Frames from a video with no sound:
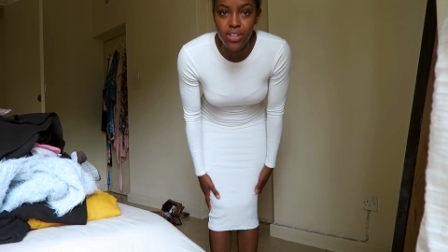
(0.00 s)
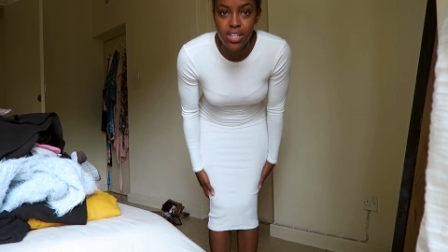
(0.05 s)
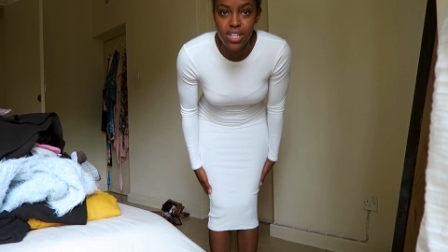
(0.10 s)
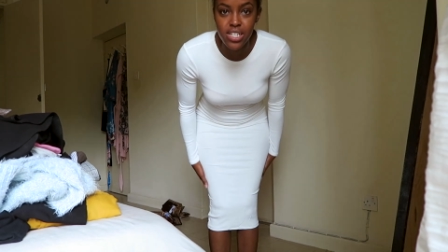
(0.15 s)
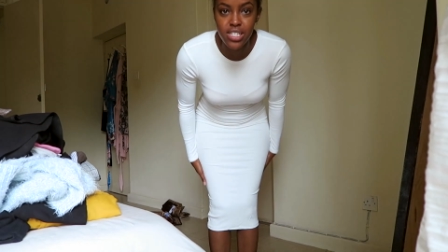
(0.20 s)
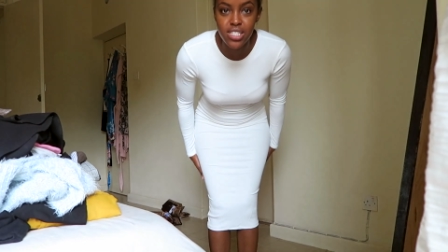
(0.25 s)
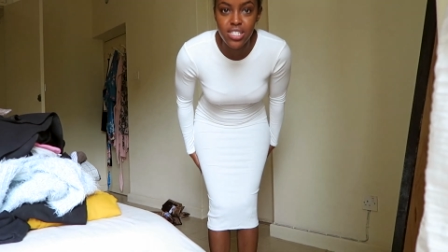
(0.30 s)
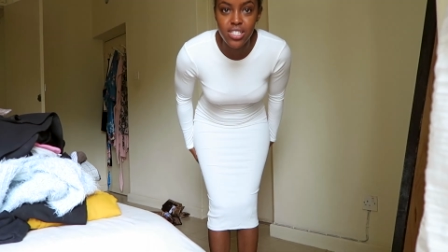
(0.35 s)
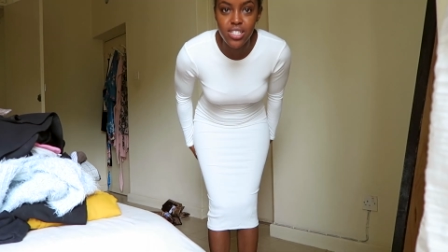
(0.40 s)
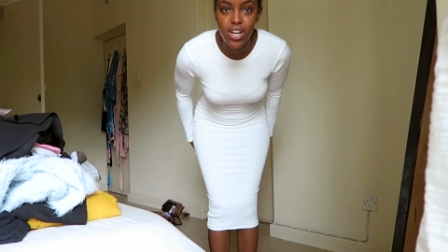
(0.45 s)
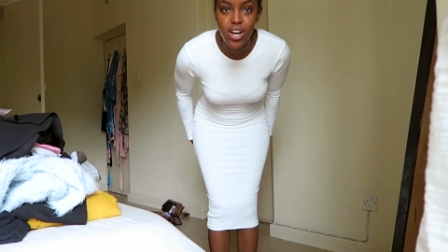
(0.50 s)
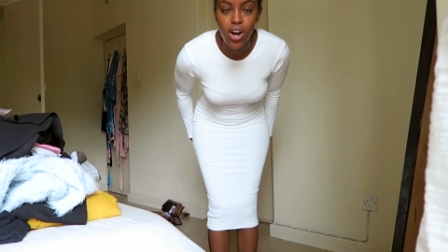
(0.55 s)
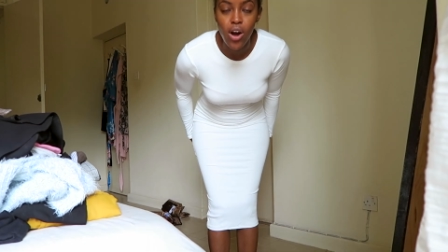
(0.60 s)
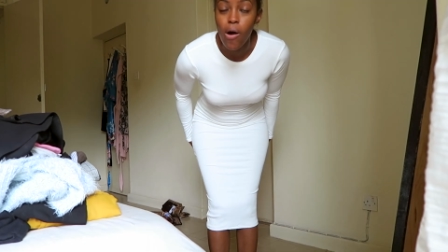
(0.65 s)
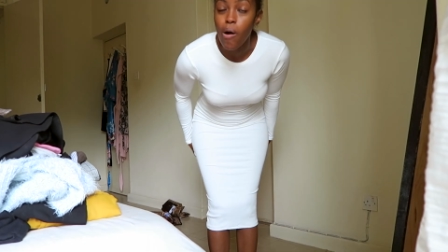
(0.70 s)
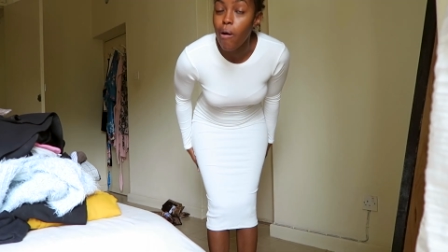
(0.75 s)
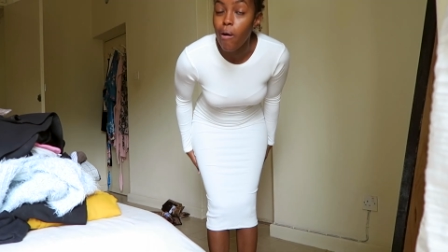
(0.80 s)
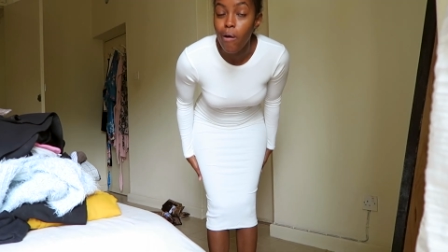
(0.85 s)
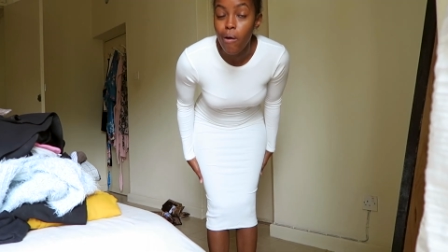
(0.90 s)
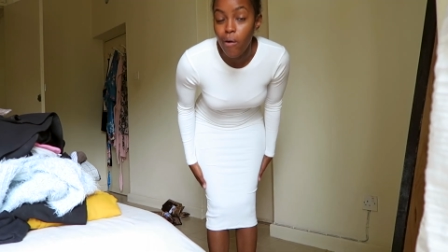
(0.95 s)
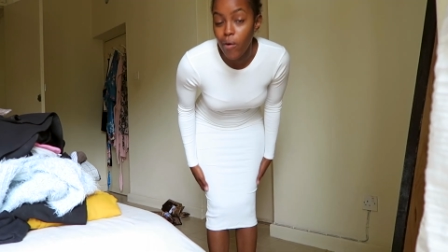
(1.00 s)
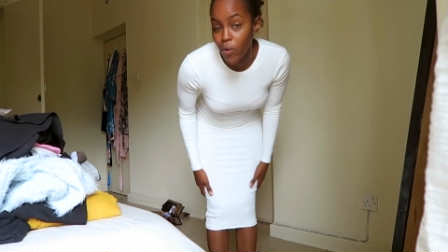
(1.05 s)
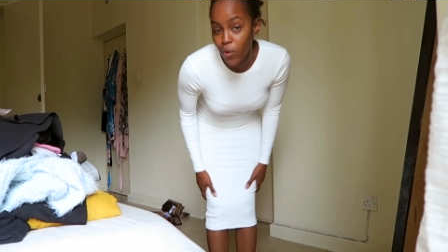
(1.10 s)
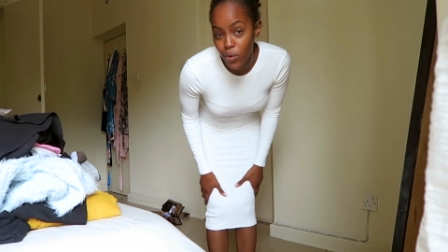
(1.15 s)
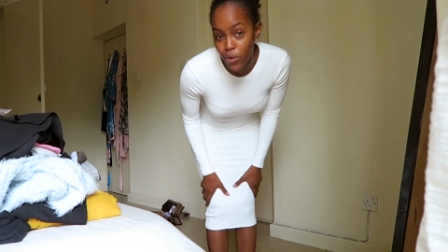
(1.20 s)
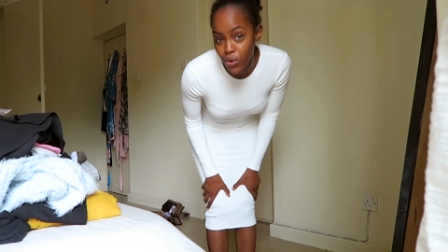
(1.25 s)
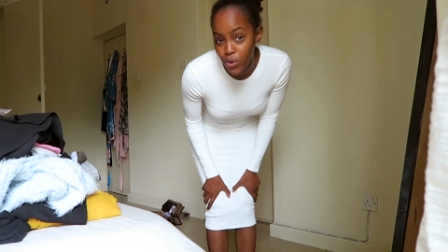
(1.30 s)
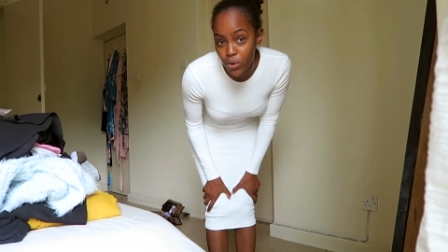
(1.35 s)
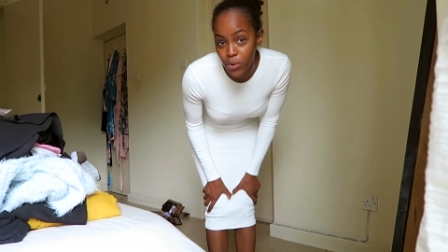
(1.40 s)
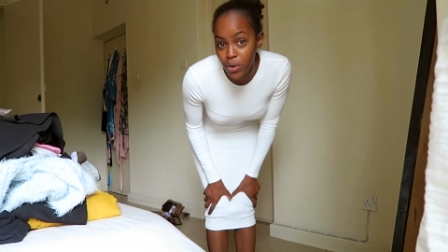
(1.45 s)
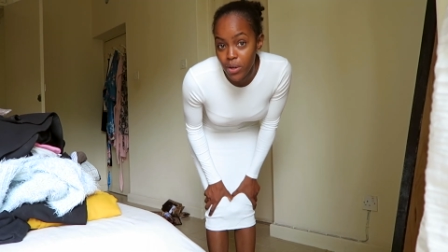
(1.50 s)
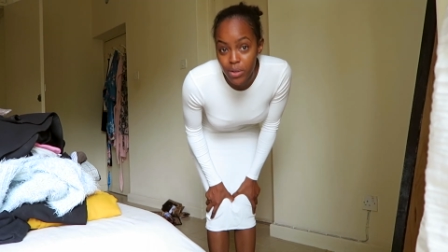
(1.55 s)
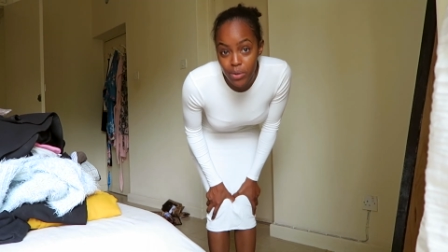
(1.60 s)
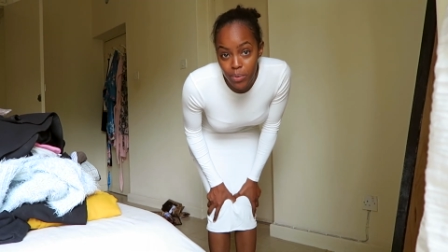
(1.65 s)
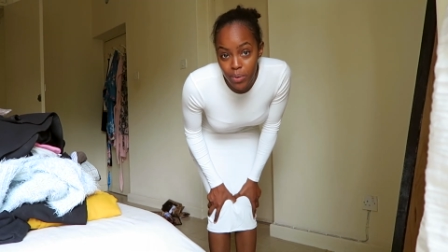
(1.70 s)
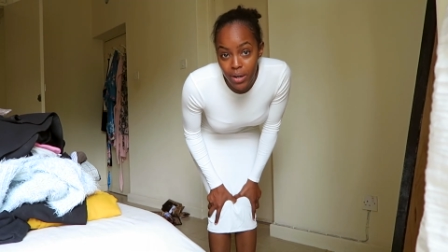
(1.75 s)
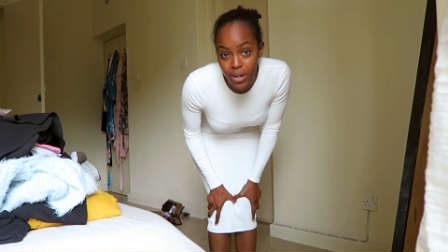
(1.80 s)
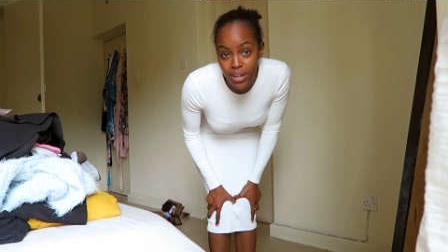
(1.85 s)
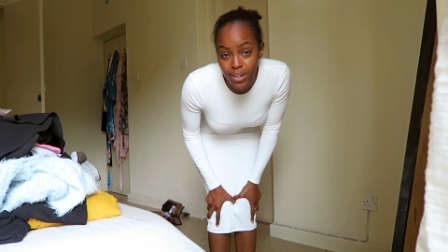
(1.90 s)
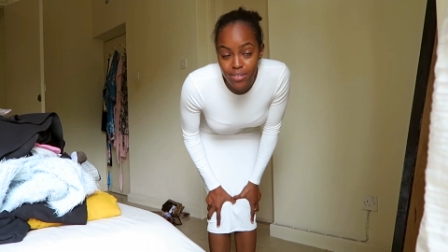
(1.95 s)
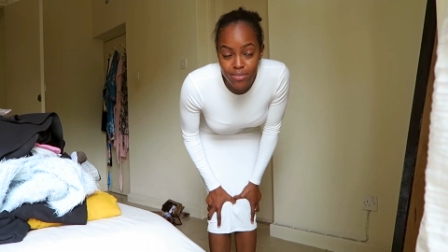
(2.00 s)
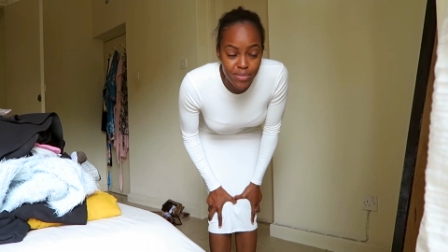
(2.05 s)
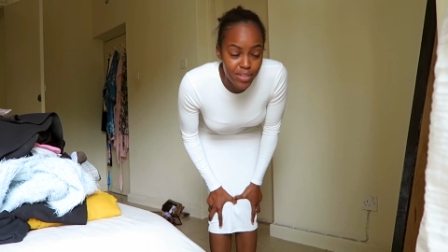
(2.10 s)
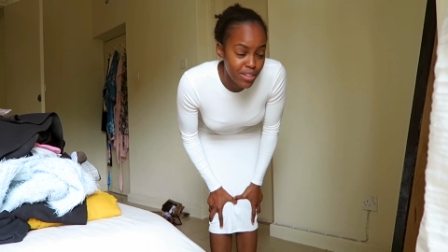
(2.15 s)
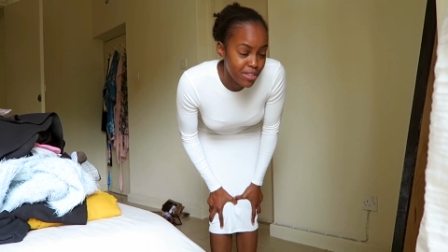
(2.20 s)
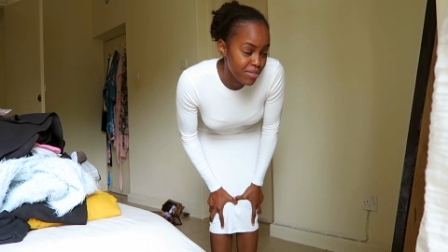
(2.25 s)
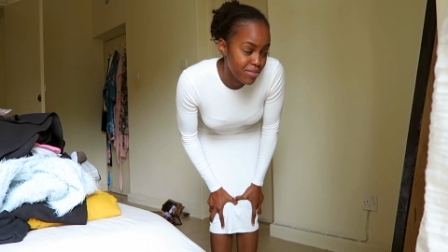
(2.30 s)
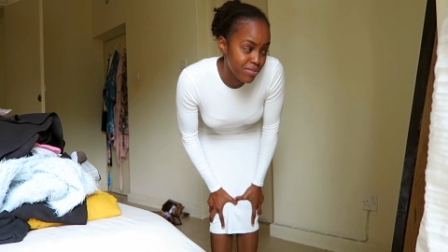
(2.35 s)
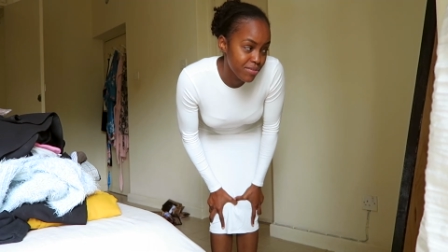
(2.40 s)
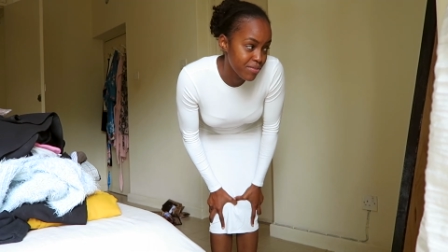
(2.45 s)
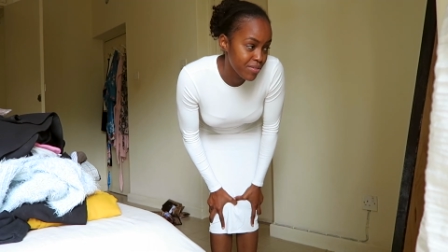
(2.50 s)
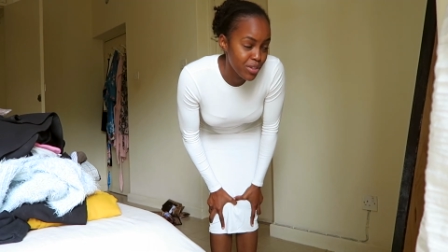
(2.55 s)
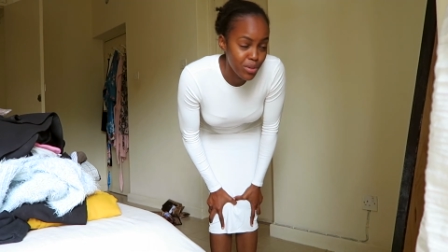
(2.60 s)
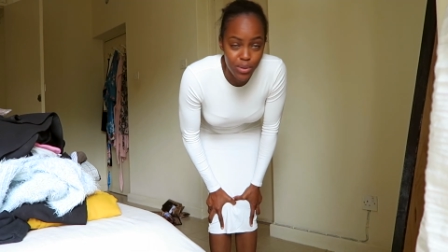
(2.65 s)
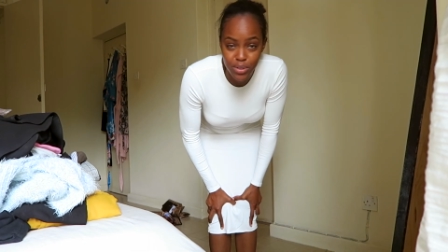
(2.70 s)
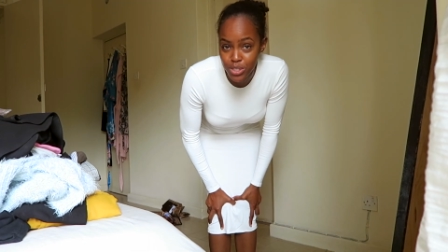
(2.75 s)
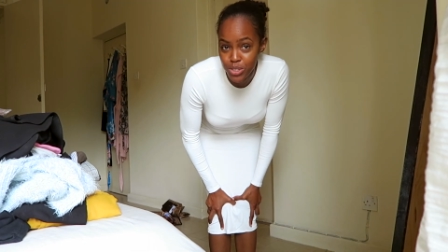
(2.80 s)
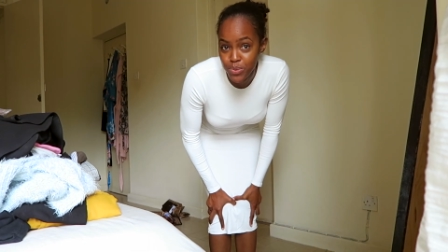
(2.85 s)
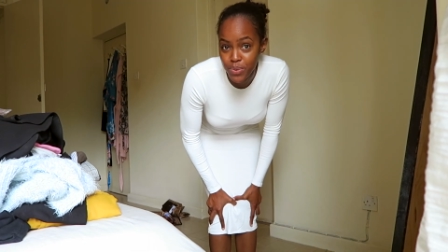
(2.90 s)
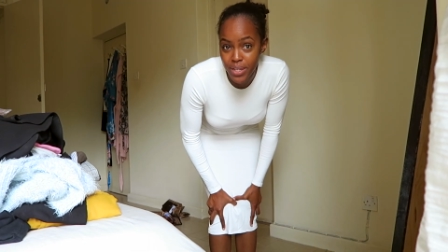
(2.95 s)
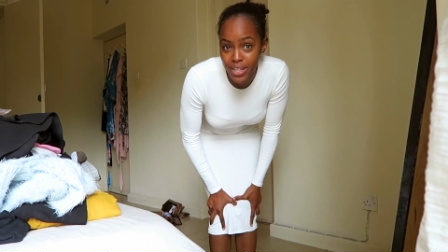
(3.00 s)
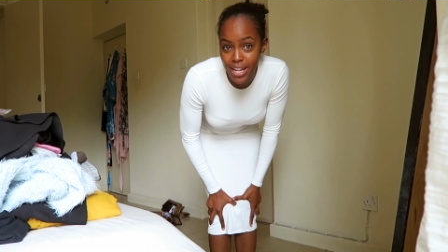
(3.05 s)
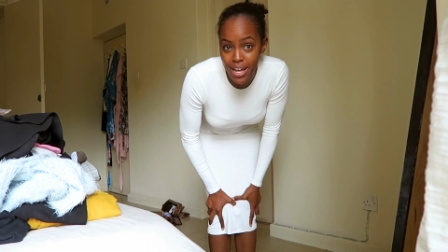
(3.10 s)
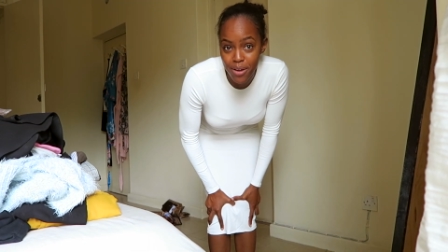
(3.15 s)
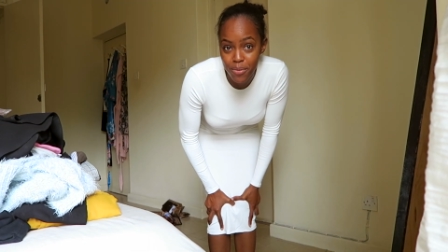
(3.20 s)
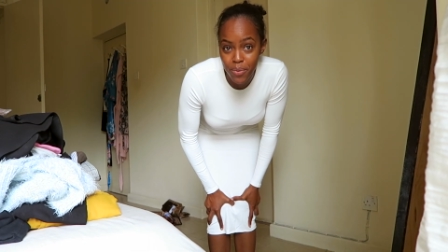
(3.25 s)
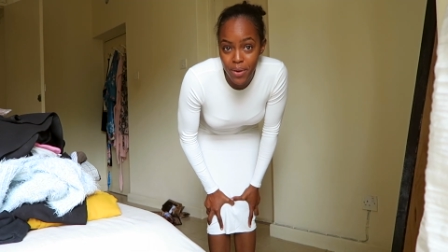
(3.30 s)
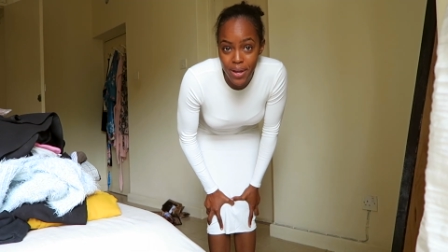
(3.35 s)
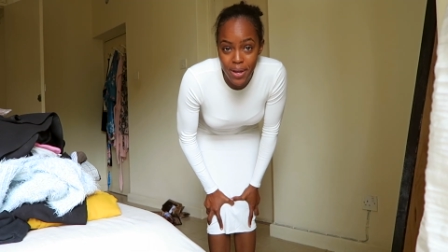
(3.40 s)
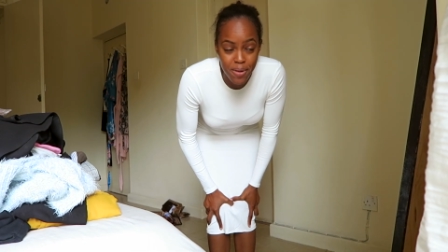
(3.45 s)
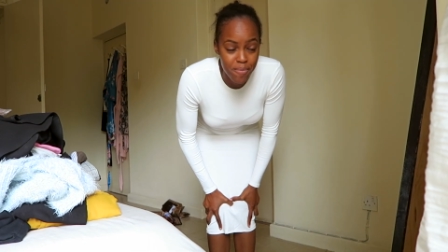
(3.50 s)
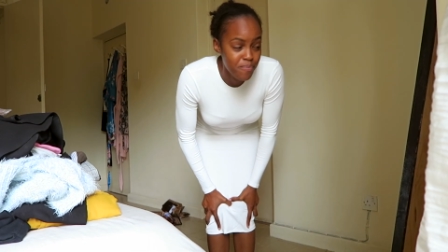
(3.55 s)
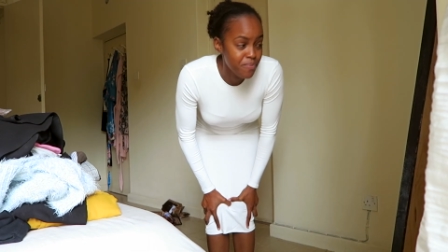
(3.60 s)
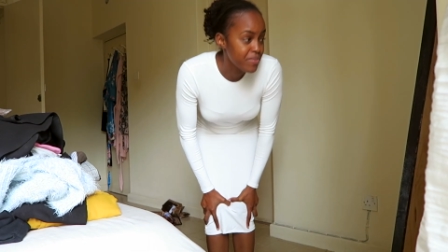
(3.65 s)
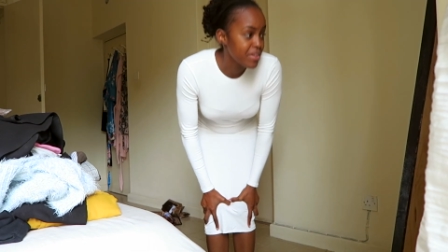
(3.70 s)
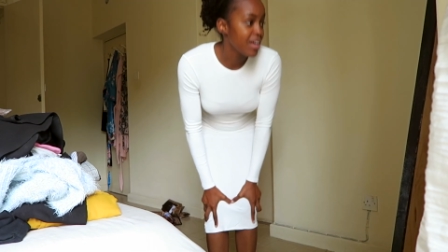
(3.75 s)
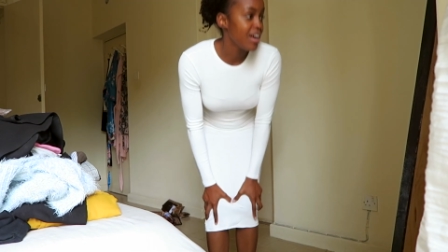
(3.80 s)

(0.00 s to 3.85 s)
for this, or no underwear if you want to swing that way.